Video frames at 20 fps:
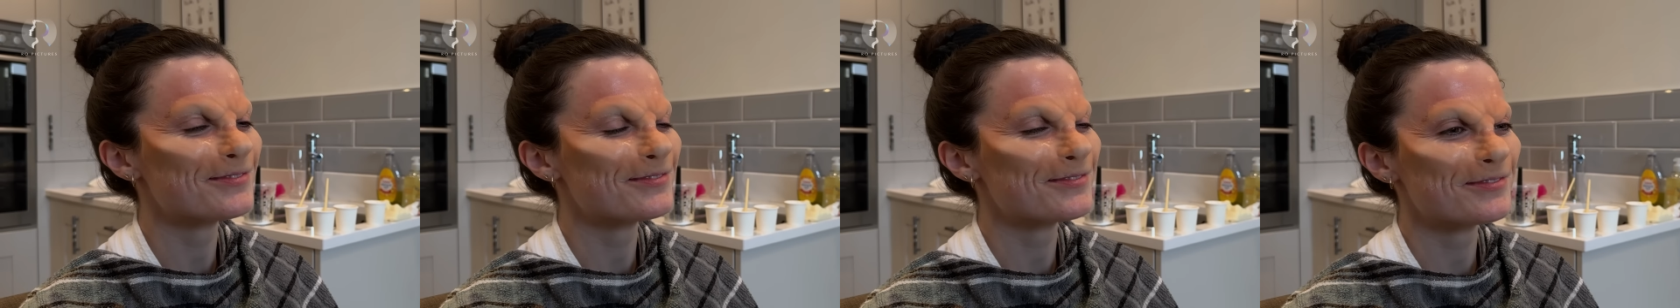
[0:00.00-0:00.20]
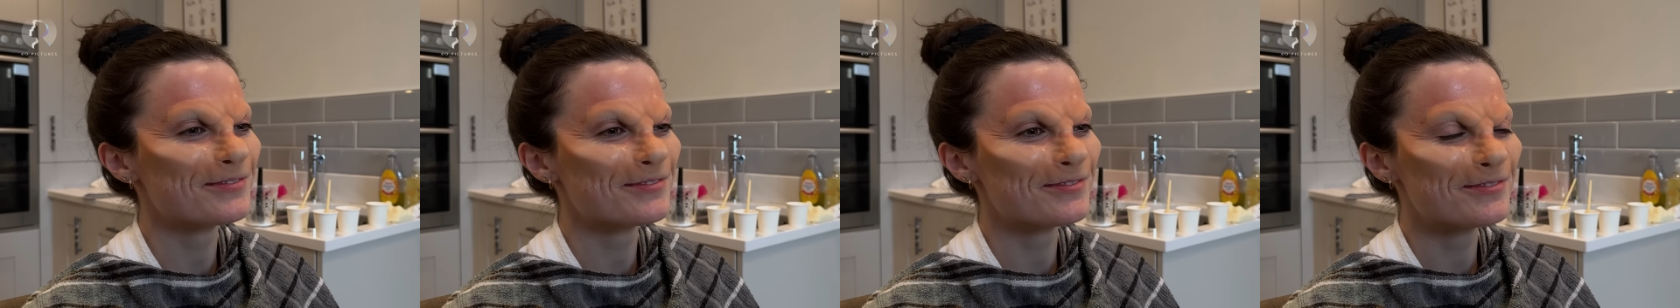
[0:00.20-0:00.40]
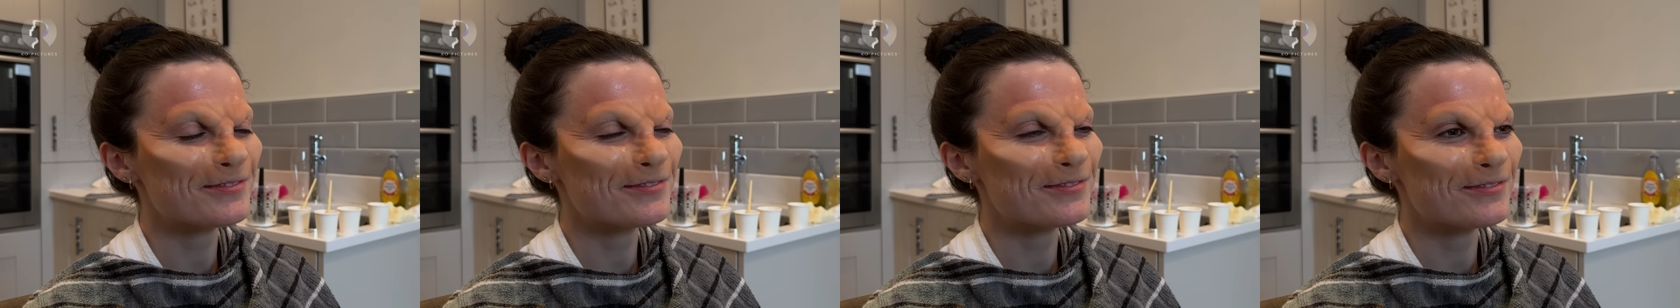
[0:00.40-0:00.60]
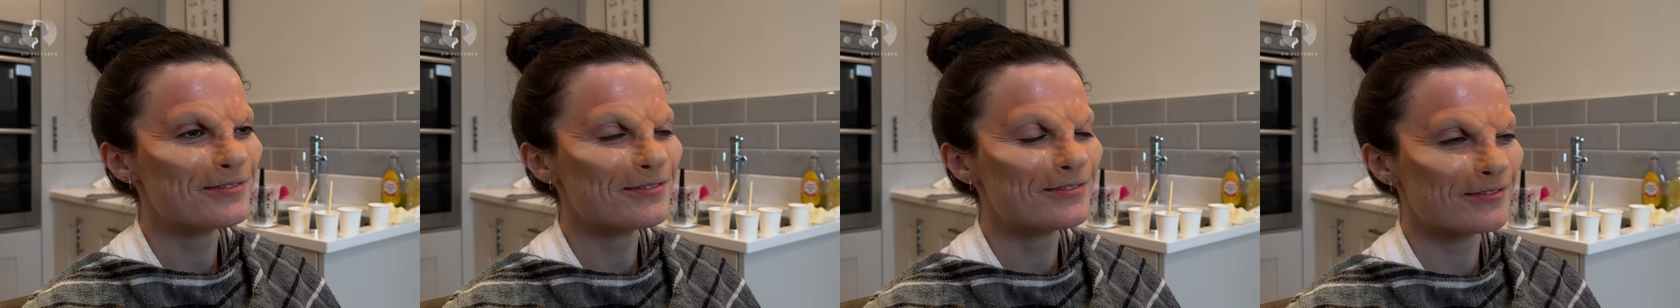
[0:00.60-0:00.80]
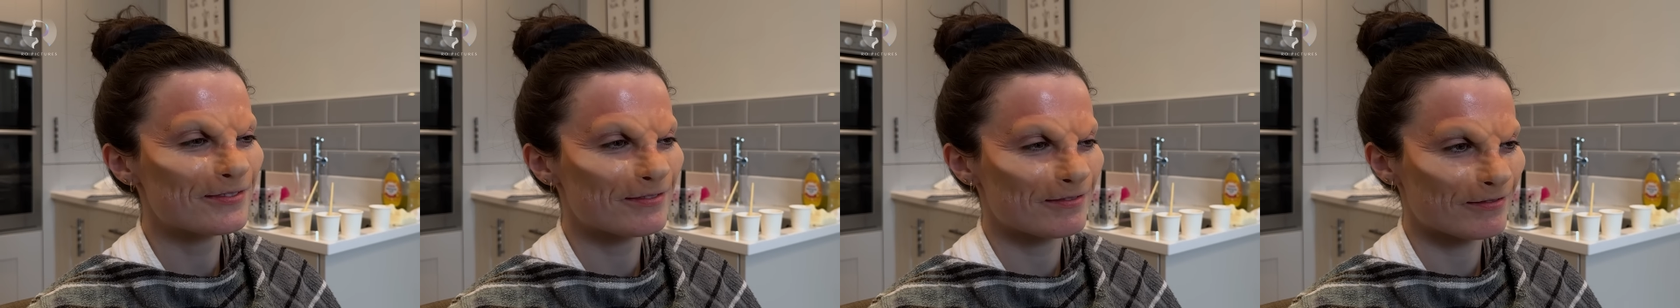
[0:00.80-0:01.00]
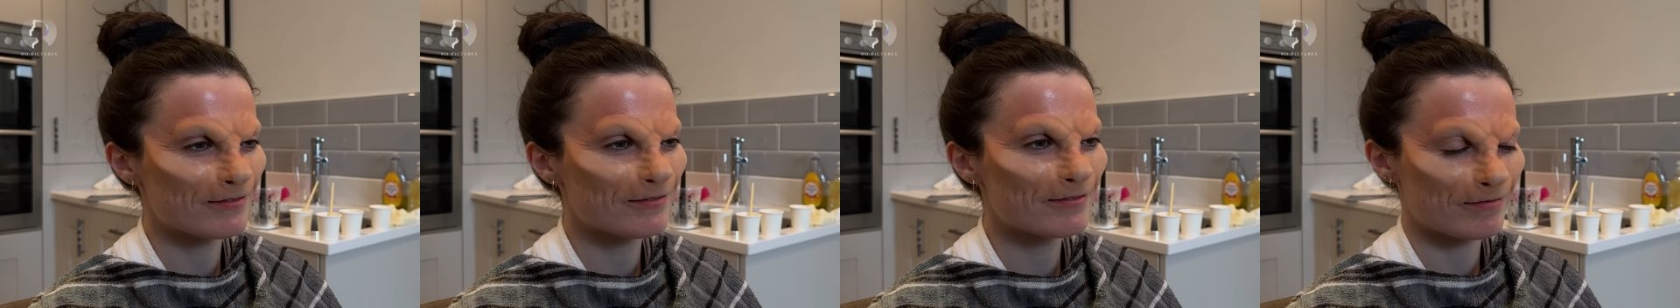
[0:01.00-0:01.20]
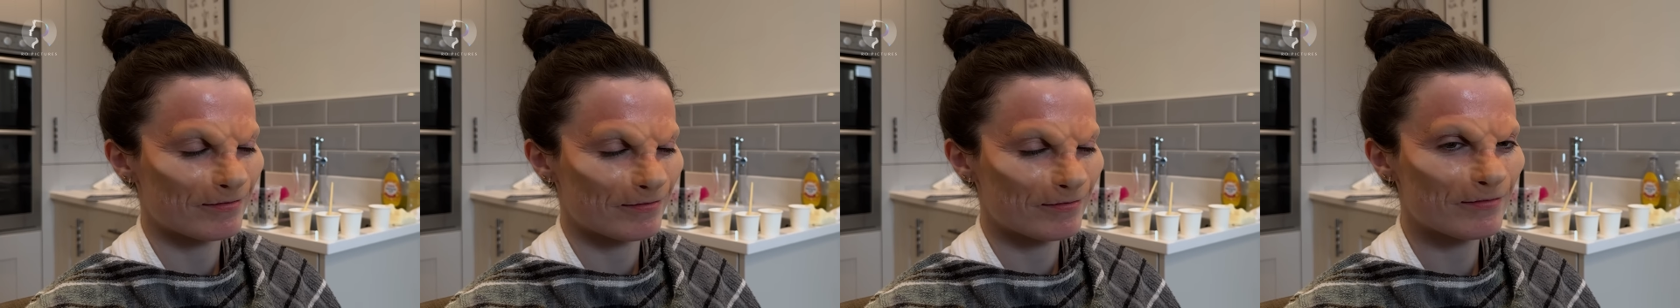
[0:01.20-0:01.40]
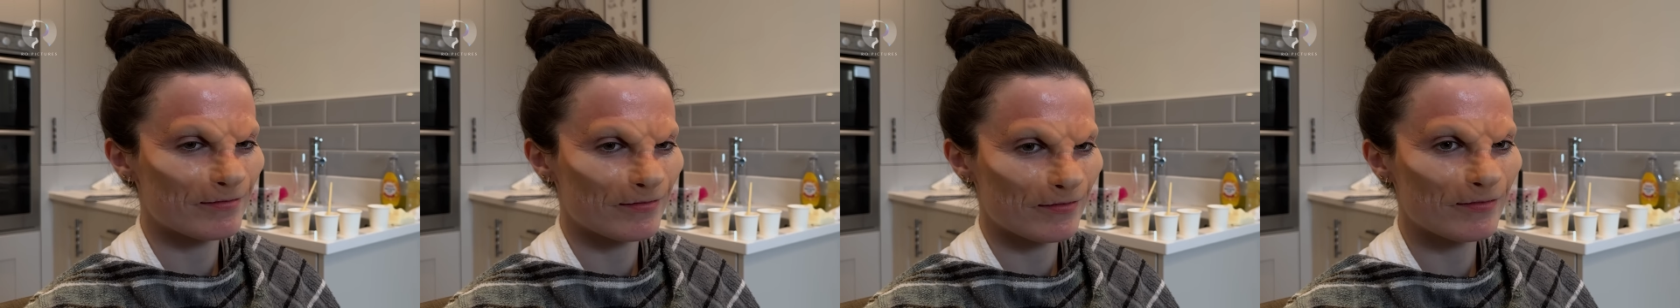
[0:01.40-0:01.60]
Still-ish.
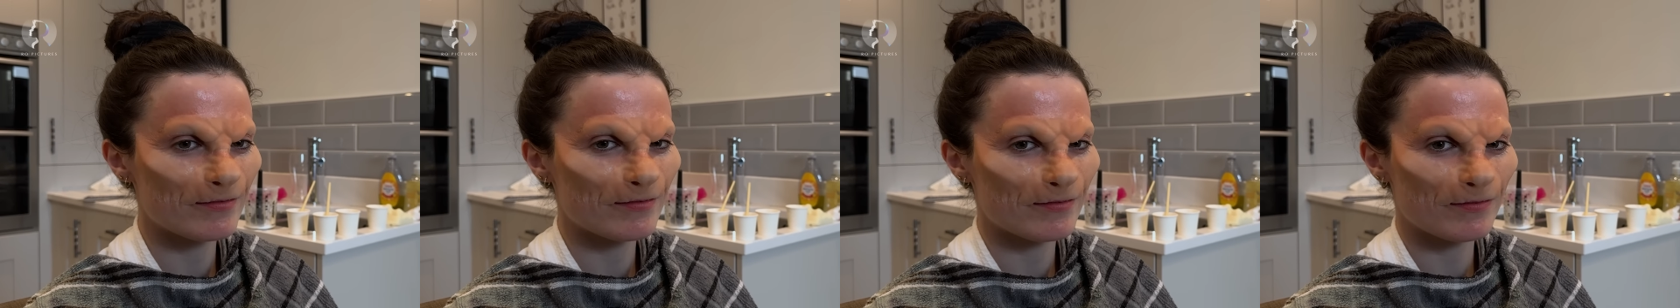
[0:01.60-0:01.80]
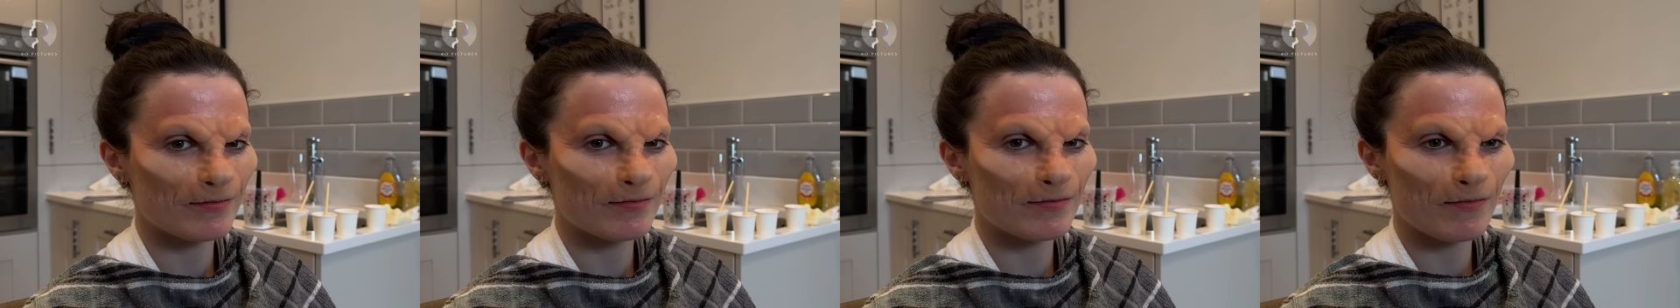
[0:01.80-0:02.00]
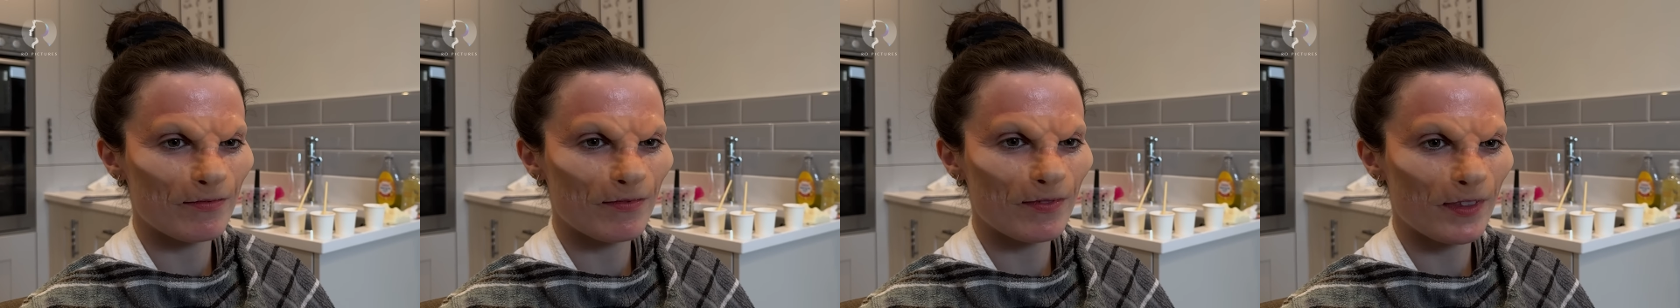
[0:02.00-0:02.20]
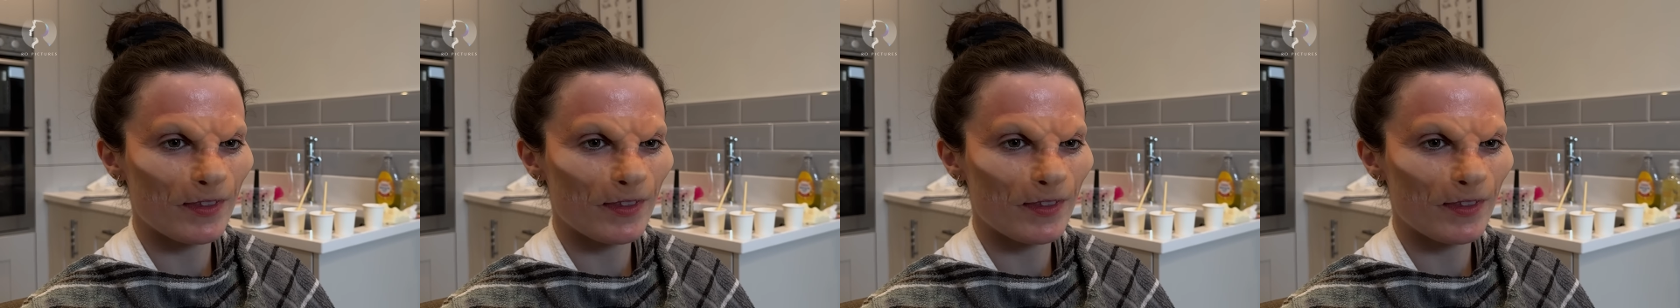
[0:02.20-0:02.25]
How are you finding that?